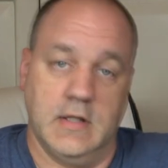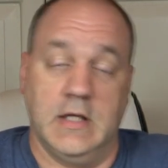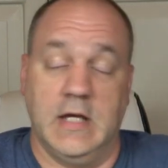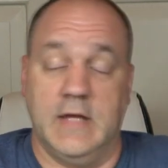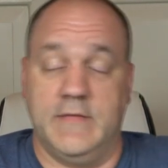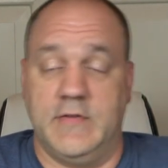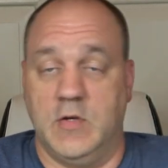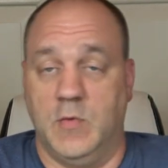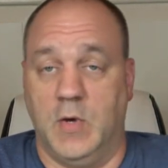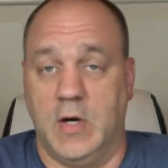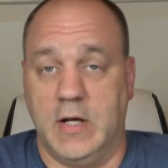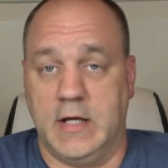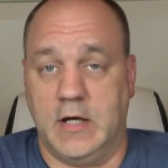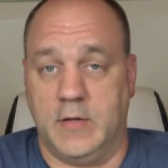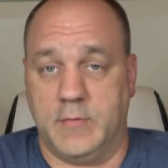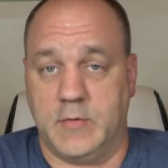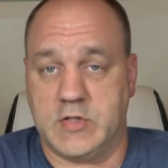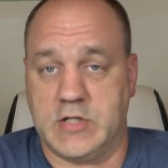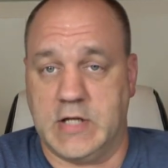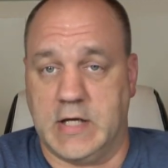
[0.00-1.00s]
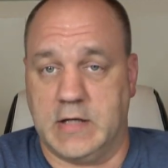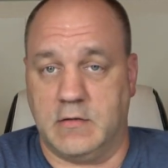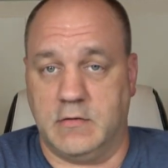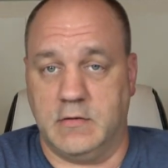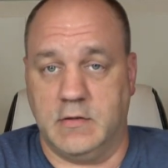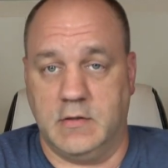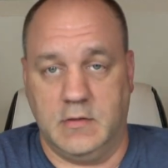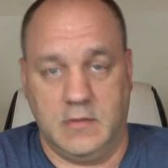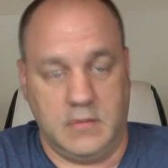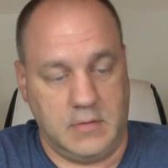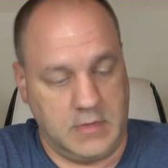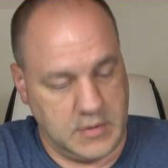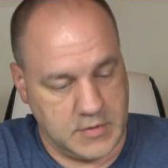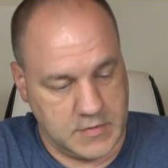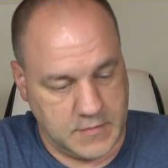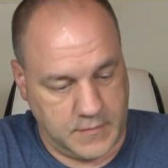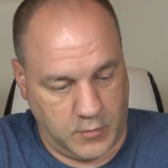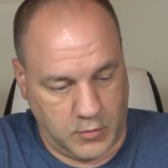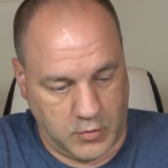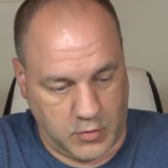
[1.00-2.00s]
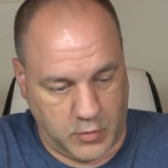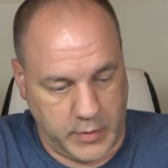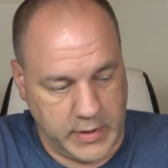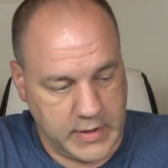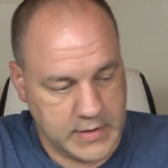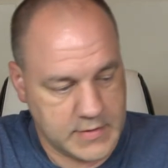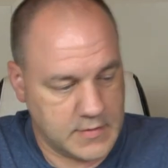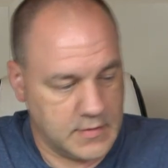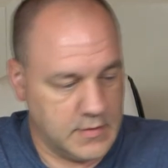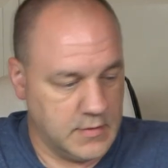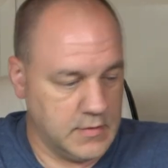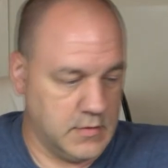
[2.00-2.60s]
If you want to help the channel, here's four ways.